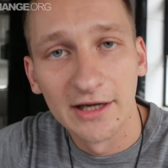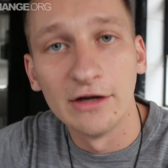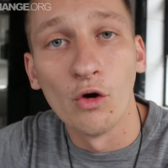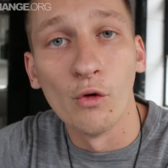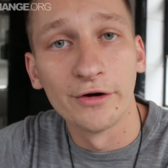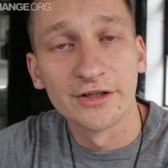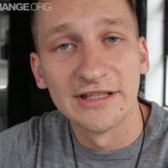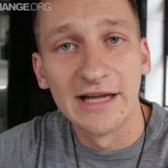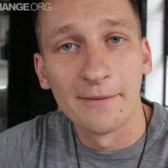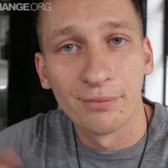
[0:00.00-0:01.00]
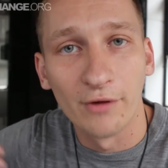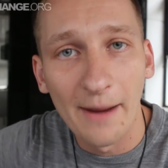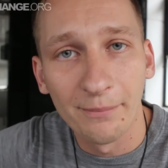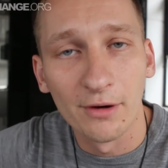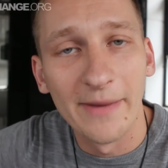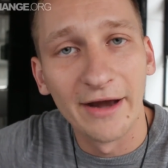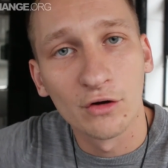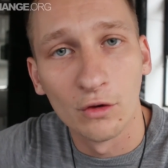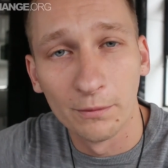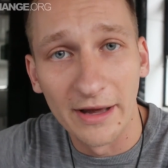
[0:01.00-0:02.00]
in order to get proper
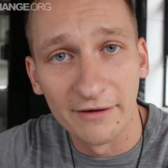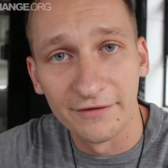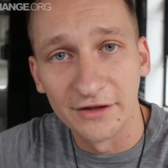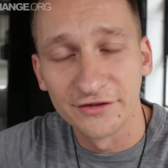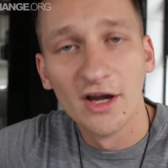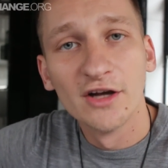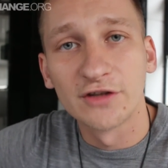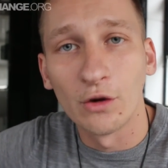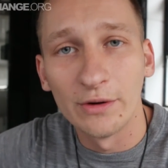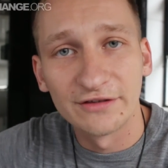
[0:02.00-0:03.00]
medical benefits so